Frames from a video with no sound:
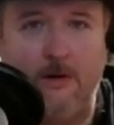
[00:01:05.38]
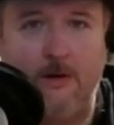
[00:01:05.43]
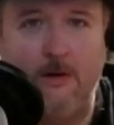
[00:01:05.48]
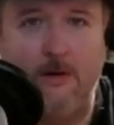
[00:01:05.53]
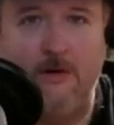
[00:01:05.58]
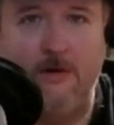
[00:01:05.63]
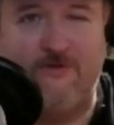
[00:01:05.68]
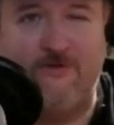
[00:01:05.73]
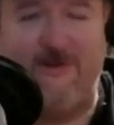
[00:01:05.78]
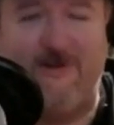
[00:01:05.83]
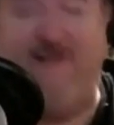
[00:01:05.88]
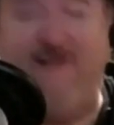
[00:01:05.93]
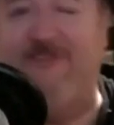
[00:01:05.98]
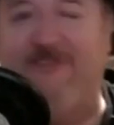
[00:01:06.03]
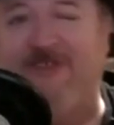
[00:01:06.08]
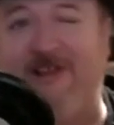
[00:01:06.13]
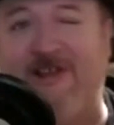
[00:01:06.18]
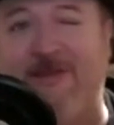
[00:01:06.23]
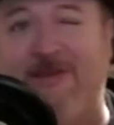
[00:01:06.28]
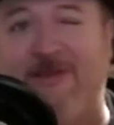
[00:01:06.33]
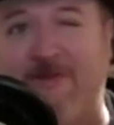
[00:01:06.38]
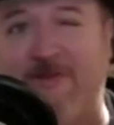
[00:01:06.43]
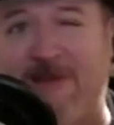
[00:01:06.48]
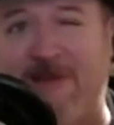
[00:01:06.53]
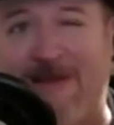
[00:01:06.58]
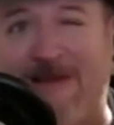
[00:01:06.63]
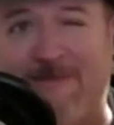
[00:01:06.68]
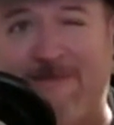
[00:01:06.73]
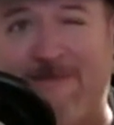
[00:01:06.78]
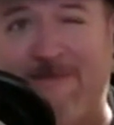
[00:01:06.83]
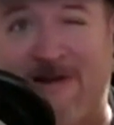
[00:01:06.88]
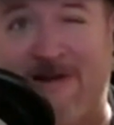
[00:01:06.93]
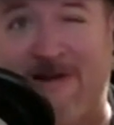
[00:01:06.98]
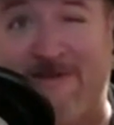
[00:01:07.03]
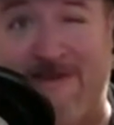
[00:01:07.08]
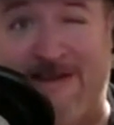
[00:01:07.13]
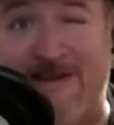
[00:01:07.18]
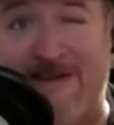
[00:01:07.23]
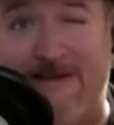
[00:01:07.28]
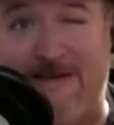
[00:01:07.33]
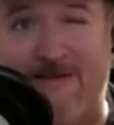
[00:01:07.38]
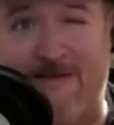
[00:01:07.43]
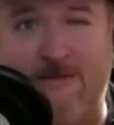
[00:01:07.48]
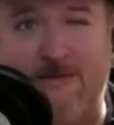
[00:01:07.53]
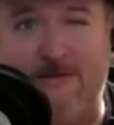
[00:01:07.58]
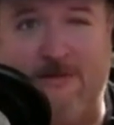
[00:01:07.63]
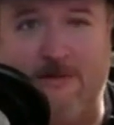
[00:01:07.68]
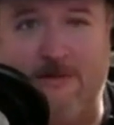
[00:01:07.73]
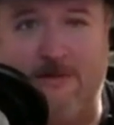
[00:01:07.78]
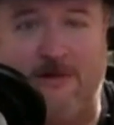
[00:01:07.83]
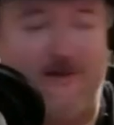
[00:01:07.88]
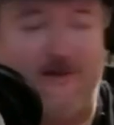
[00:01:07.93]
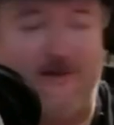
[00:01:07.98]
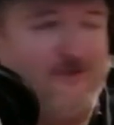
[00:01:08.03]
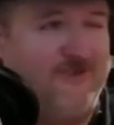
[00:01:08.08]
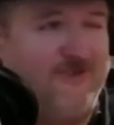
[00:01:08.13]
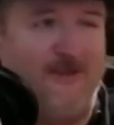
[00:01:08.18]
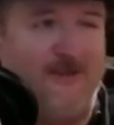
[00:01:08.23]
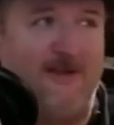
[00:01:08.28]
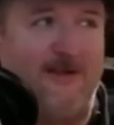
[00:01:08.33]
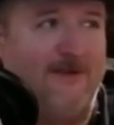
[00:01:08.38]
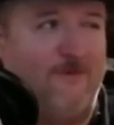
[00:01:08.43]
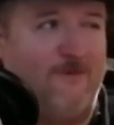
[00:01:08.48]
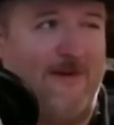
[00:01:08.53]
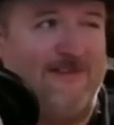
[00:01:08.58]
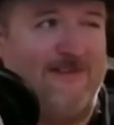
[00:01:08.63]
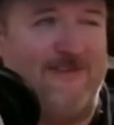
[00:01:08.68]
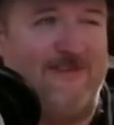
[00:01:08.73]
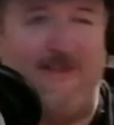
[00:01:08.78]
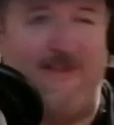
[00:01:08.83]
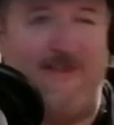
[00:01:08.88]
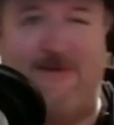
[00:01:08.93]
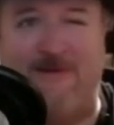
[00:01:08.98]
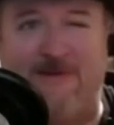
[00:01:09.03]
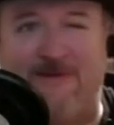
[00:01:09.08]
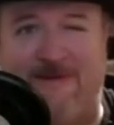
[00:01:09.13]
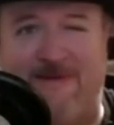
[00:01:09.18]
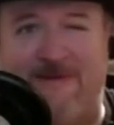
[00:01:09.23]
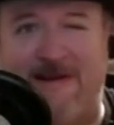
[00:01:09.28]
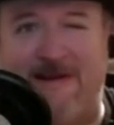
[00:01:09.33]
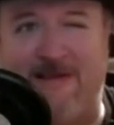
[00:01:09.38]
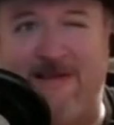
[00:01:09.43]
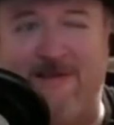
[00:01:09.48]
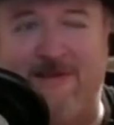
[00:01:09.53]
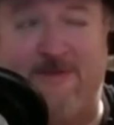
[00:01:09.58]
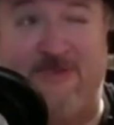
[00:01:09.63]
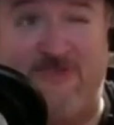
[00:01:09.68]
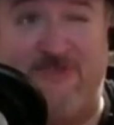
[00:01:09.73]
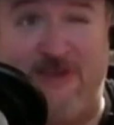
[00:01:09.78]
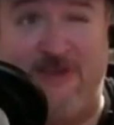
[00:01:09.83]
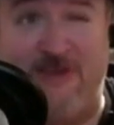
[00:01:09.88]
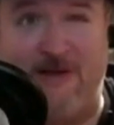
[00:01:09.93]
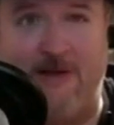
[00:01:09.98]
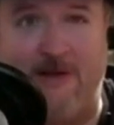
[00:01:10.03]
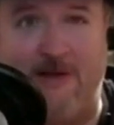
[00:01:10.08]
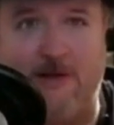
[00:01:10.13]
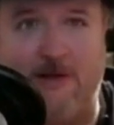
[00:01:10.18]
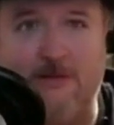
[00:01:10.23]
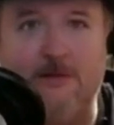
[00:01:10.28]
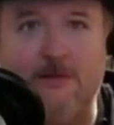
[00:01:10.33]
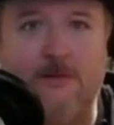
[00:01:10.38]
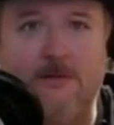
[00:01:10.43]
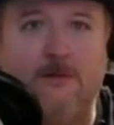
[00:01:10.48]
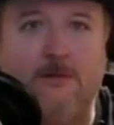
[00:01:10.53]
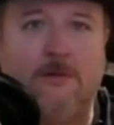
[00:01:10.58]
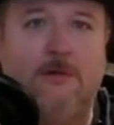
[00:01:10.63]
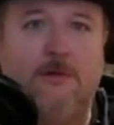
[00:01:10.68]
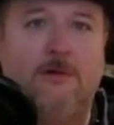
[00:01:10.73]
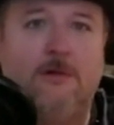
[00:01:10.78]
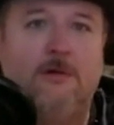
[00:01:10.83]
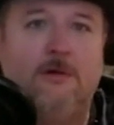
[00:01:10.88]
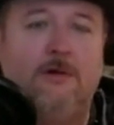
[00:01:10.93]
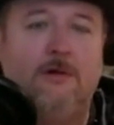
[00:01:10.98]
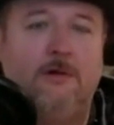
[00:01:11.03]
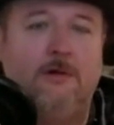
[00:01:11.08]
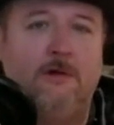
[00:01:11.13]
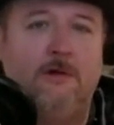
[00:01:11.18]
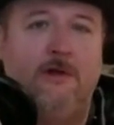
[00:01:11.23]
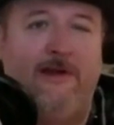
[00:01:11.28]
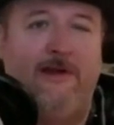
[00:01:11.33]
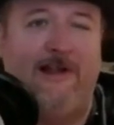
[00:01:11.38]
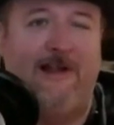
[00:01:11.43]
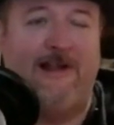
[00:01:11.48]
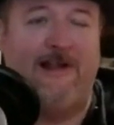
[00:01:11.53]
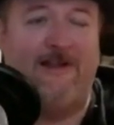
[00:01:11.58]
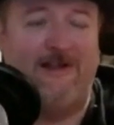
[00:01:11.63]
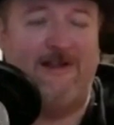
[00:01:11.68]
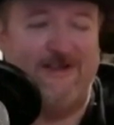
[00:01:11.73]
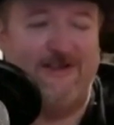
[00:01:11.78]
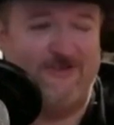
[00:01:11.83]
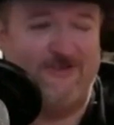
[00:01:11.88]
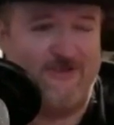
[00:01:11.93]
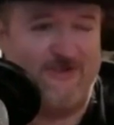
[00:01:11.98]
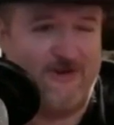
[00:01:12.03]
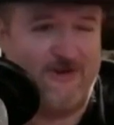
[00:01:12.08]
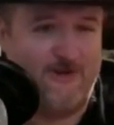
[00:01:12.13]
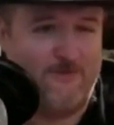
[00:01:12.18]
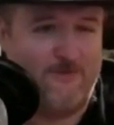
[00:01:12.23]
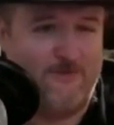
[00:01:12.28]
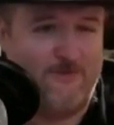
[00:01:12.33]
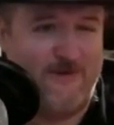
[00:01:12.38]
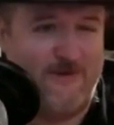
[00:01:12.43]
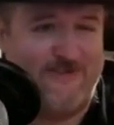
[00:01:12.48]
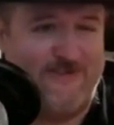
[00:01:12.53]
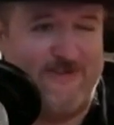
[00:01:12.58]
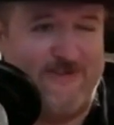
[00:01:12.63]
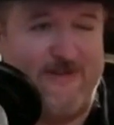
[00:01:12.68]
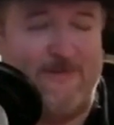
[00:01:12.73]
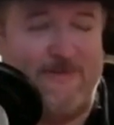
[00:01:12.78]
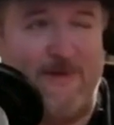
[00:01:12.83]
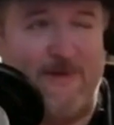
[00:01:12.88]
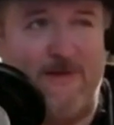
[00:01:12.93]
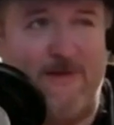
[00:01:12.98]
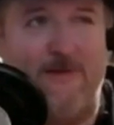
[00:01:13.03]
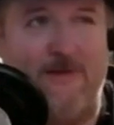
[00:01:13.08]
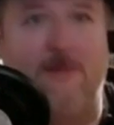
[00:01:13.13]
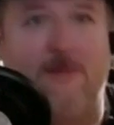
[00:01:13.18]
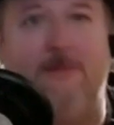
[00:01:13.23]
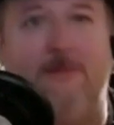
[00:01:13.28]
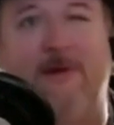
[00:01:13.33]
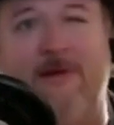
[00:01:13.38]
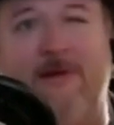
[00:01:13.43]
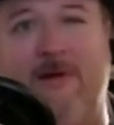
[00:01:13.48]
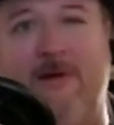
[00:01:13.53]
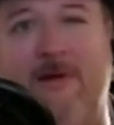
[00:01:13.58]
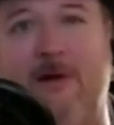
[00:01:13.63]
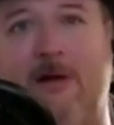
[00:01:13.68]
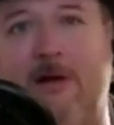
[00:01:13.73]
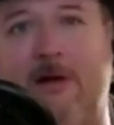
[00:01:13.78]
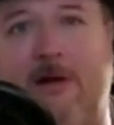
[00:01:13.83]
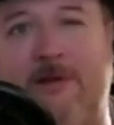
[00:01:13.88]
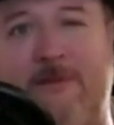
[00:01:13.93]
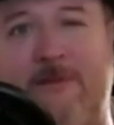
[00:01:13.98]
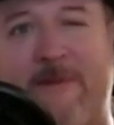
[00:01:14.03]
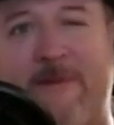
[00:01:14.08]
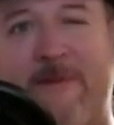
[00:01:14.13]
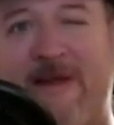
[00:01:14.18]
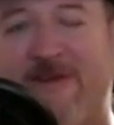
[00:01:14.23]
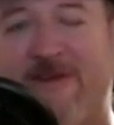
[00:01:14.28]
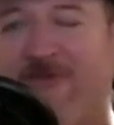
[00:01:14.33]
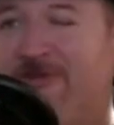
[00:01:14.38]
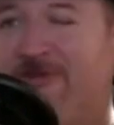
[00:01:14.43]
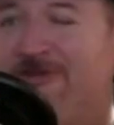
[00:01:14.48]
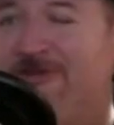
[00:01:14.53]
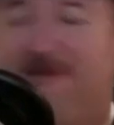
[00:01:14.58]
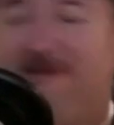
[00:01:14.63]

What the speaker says: Try sitting through Nightmare of Eden. You know, I still love watching that when I ran on them, but still. It had a lot of strong points in it, but oh my God, the mandrels.